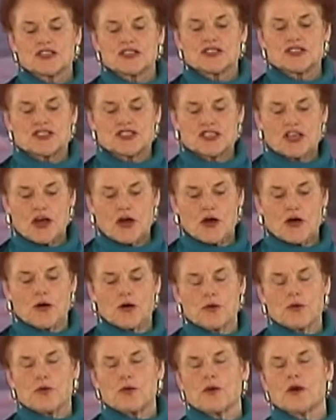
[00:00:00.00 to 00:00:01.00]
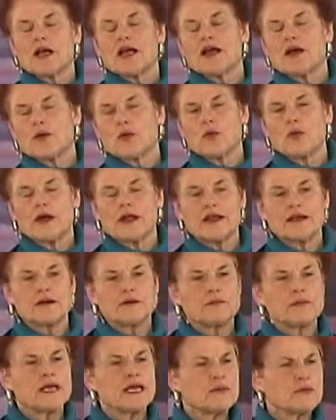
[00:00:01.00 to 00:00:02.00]
So
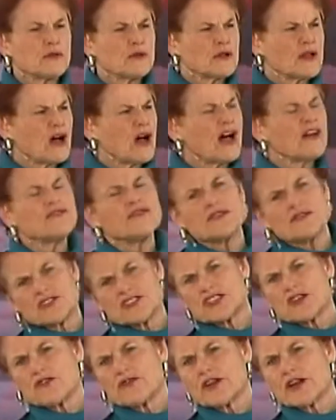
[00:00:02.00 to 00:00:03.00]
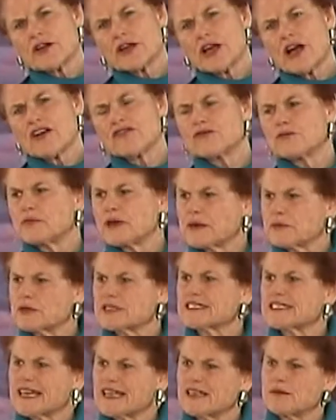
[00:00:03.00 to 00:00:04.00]
when people often, so very often people
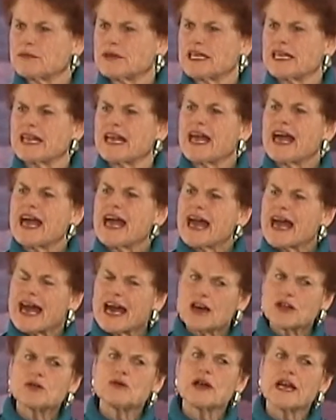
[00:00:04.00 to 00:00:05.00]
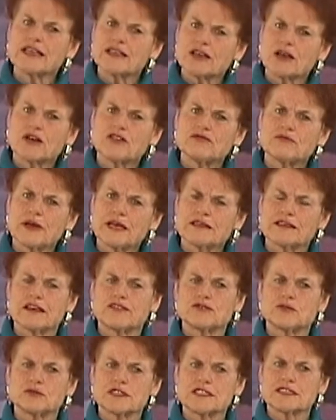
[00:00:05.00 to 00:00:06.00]
say to me, How do I know if my
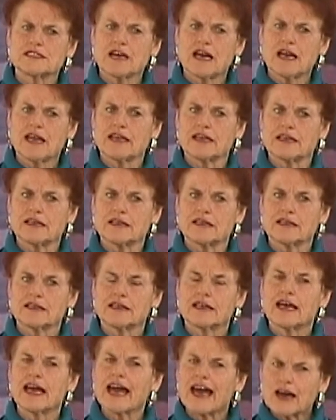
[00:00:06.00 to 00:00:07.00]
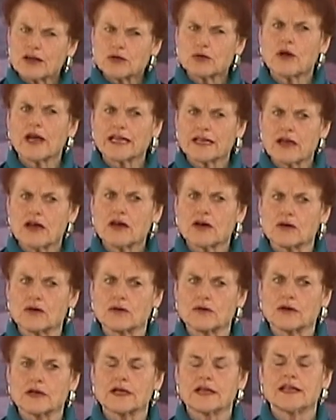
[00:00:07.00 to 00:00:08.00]
loved one's dying? How do I
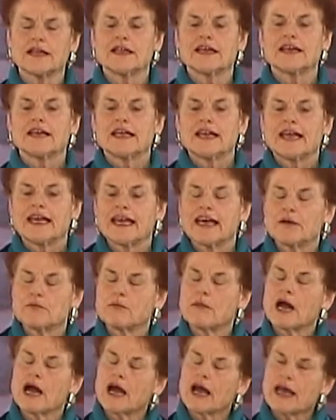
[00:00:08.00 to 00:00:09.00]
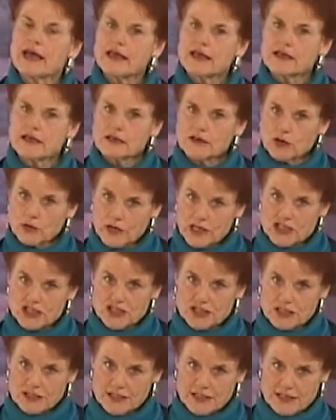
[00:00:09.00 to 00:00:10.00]
know? And my
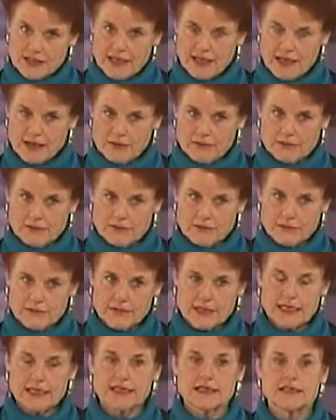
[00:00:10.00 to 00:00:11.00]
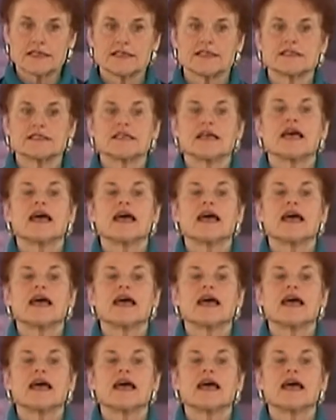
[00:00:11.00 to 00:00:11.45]
question to them is